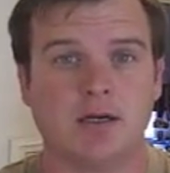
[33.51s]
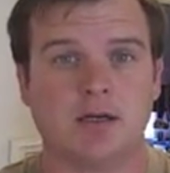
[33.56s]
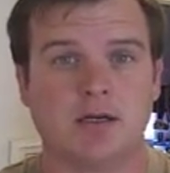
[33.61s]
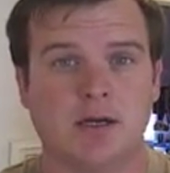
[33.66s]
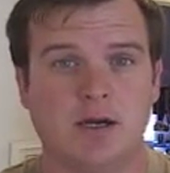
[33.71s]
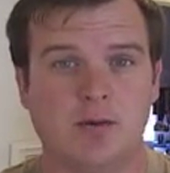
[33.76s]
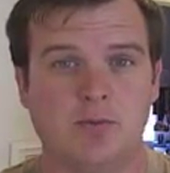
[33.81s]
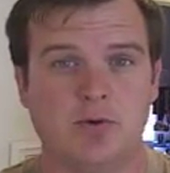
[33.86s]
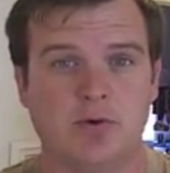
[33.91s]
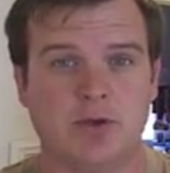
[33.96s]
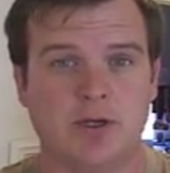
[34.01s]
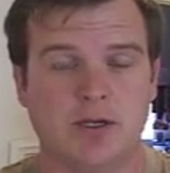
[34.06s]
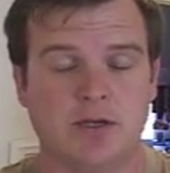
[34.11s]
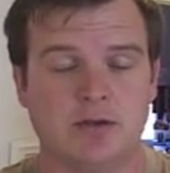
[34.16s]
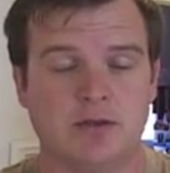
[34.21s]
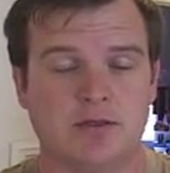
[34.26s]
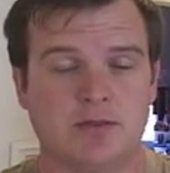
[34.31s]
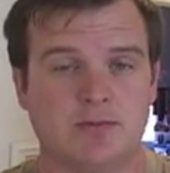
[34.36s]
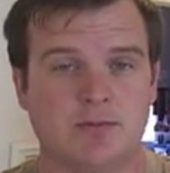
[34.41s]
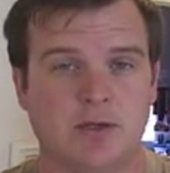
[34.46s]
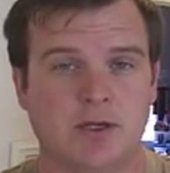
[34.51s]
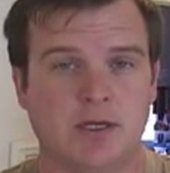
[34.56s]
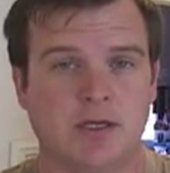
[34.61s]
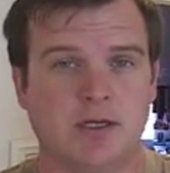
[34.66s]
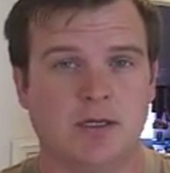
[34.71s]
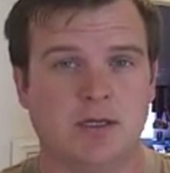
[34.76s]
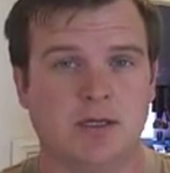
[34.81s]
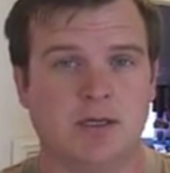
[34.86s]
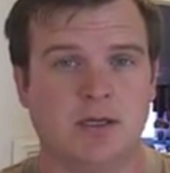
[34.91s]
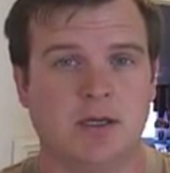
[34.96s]
couple of years, but
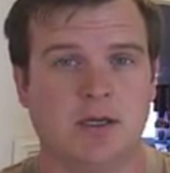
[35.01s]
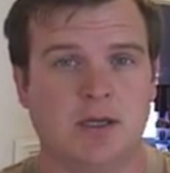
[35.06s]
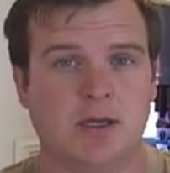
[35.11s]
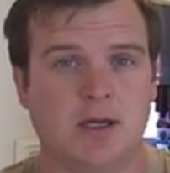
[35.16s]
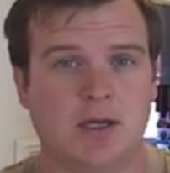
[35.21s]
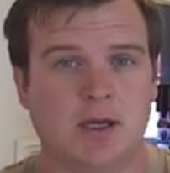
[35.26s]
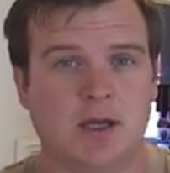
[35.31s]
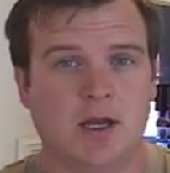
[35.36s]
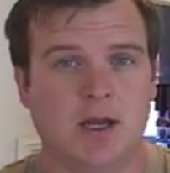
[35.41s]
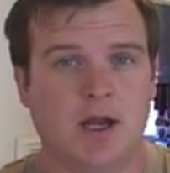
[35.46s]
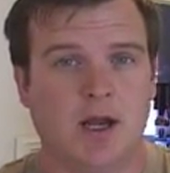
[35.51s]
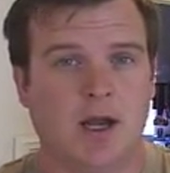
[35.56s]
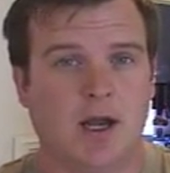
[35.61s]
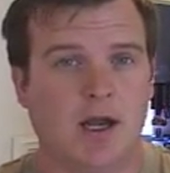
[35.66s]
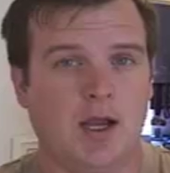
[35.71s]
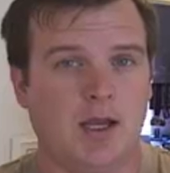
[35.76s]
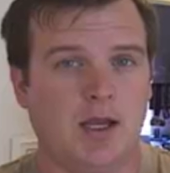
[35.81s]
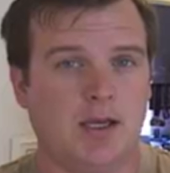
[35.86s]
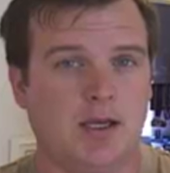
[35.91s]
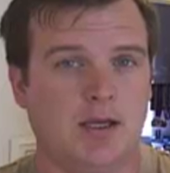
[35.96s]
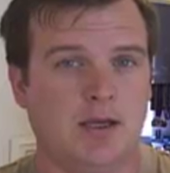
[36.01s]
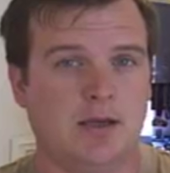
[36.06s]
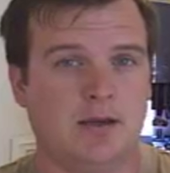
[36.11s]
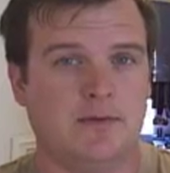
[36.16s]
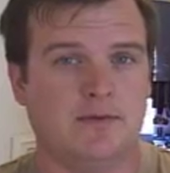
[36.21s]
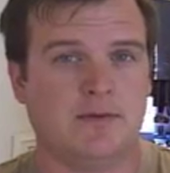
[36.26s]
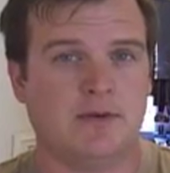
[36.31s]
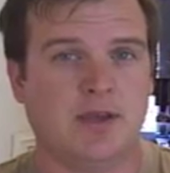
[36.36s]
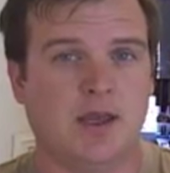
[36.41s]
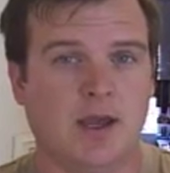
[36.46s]
I
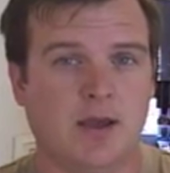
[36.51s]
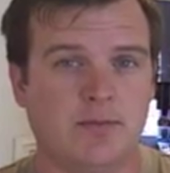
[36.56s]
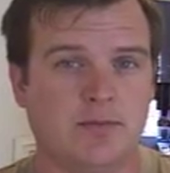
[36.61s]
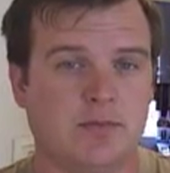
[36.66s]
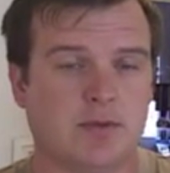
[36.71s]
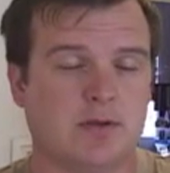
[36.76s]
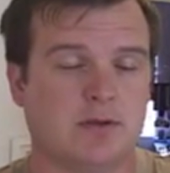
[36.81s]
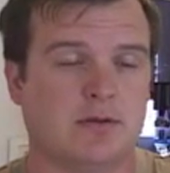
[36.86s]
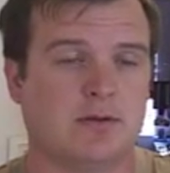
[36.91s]
have kept